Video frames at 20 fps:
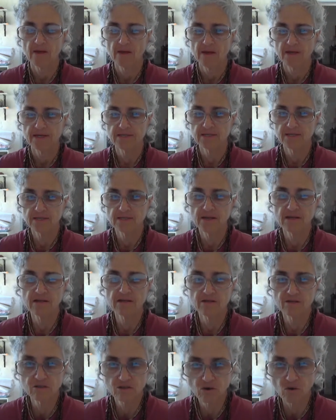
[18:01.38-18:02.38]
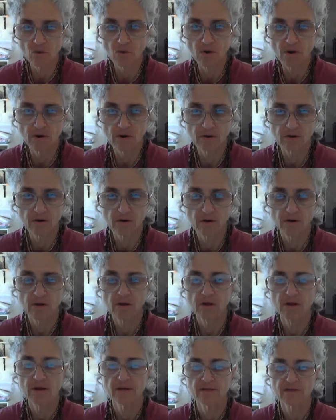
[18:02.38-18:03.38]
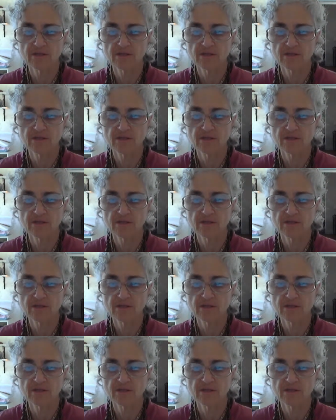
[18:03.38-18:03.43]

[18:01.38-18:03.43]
His skin is torn and